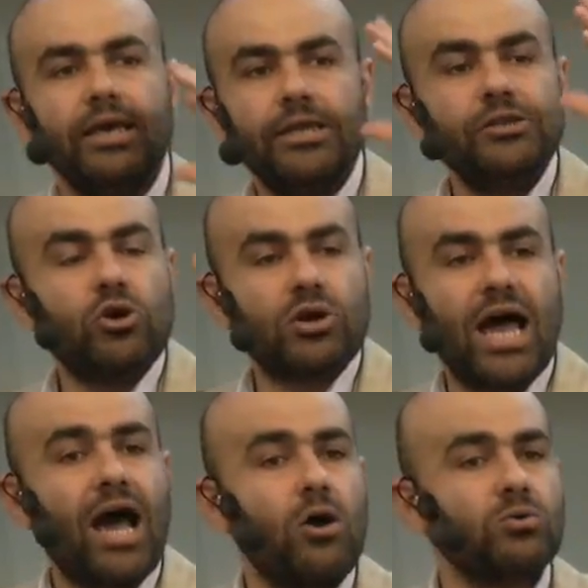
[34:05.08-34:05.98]
in your
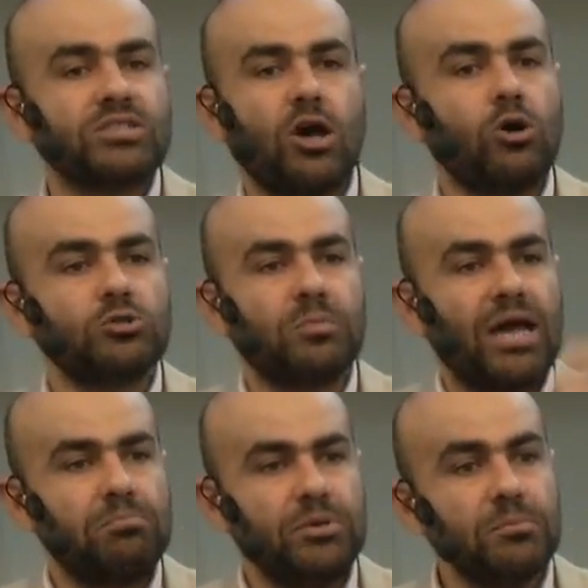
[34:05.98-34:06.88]
house, owned
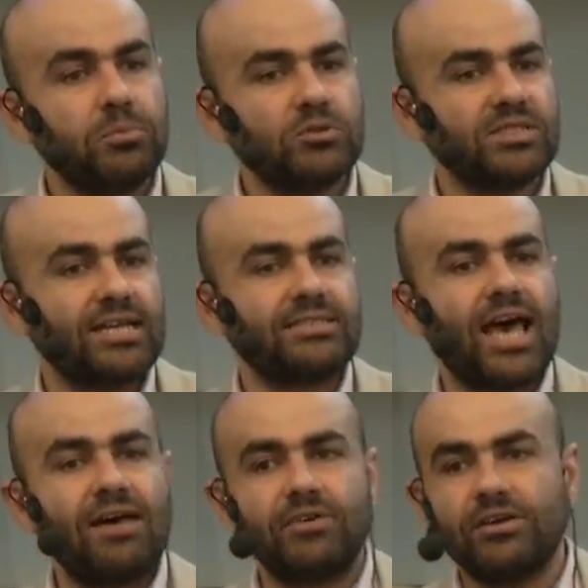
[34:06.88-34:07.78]
by people that
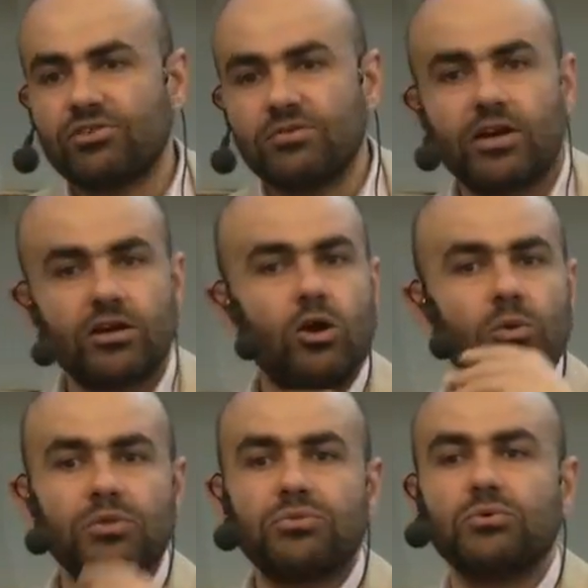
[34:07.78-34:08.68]
having river
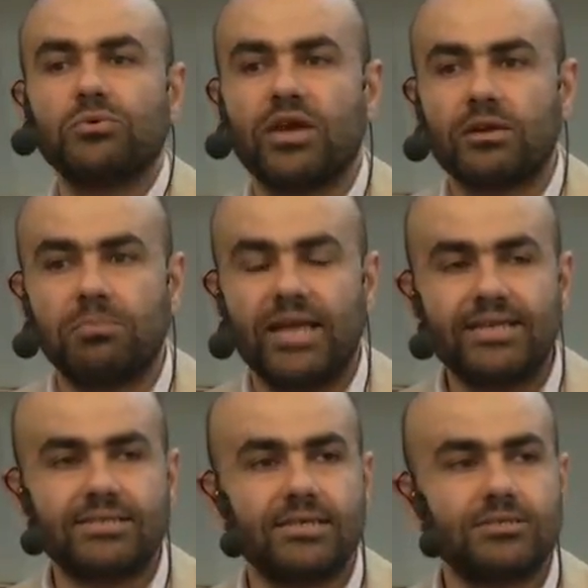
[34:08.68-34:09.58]
going through their
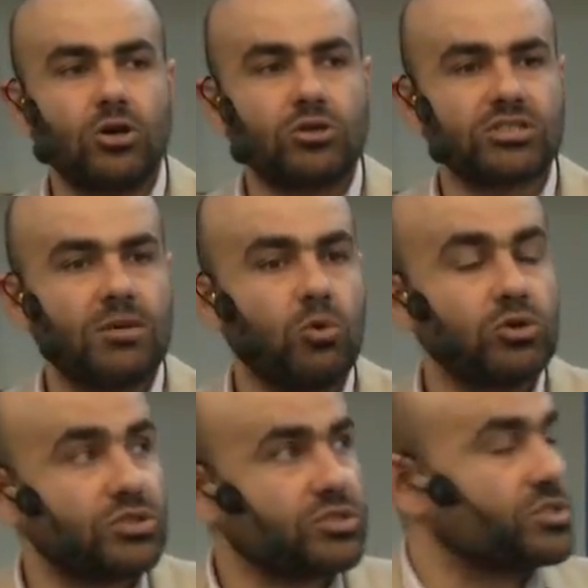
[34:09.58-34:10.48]
places or some water